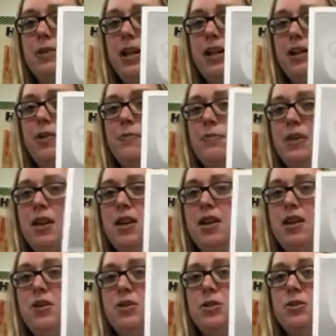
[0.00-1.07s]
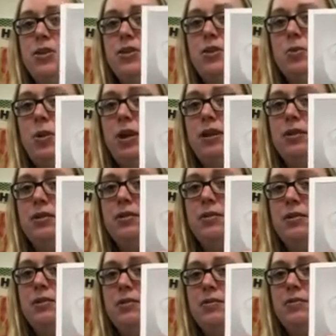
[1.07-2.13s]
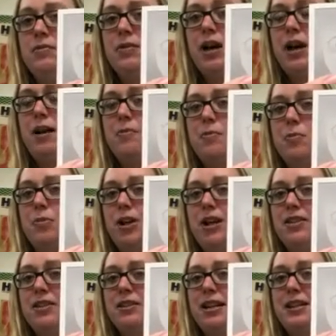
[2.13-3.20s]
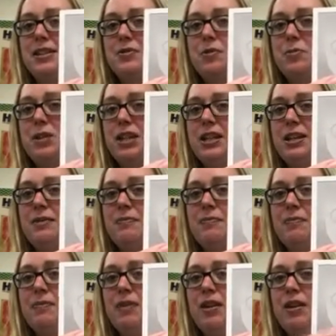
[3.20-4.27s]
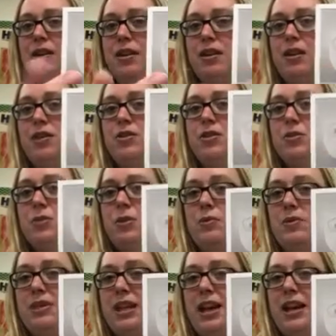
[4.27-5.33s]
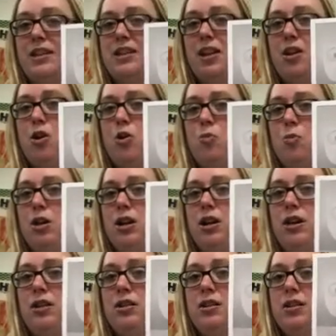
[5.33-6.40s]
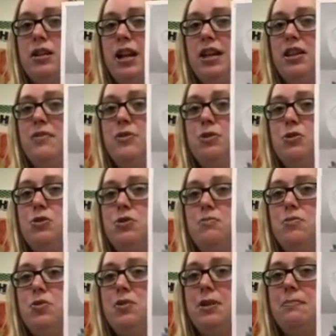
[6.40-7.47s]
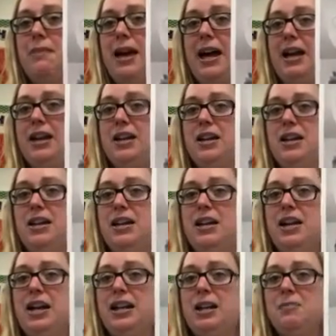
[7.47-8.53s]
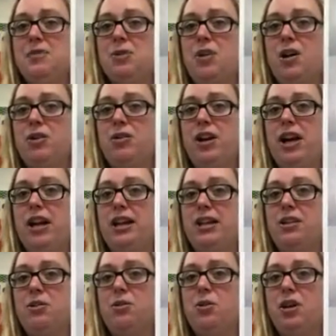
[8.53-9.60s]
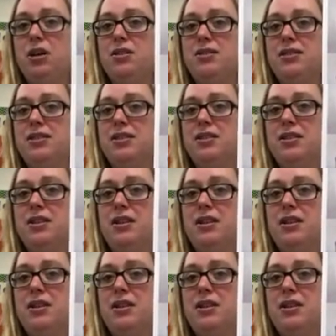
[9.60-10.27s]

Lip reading: Play-Doh. So this one, brain the size of a pea. This one was I had a ton of homework. I love you to the moon and back. And I'm so hungry I could eat a horse.